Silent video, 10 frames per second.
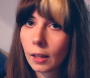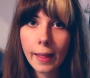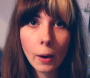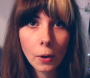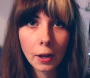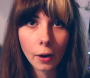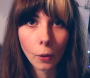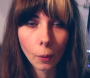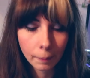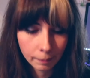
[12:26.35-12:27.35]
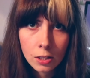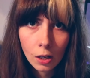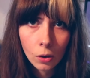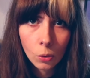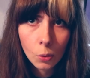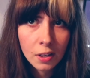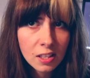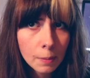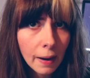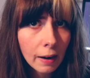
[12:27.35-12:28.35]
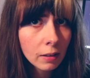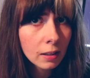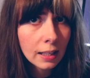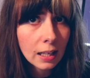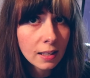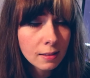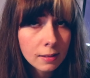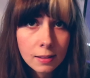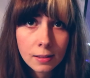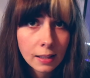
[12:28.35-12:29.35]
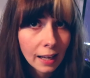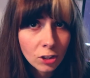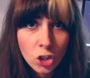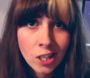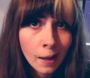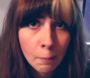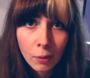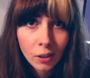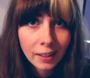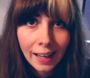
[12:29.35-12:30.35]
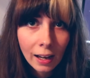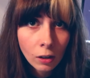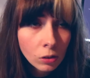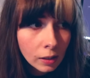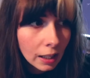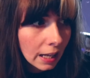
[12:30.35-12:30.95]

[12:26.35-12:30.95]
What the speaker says: There we go. So it is apparently Sketchtember now,